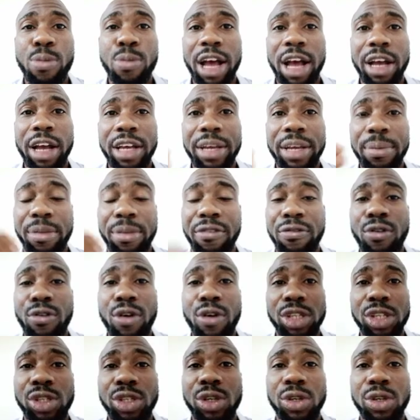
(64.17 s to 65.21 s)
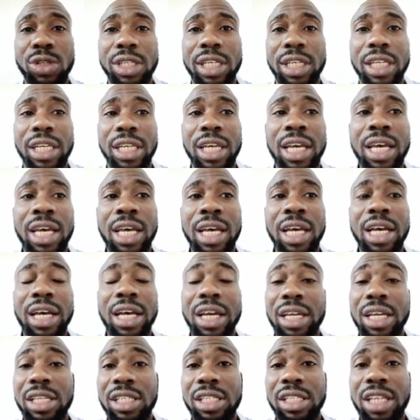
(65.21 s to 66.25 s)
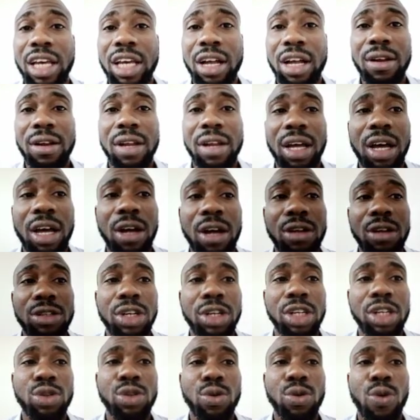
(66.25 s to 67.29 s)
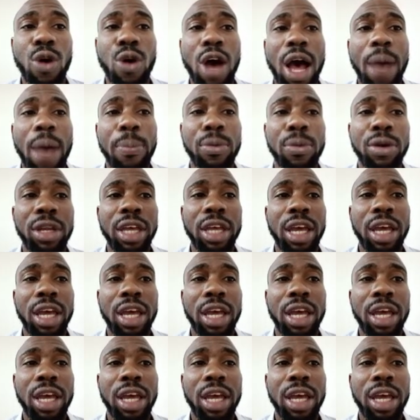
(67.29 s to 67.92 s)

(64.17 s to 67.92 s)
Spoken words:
Before executing a sell trade. So what happened here?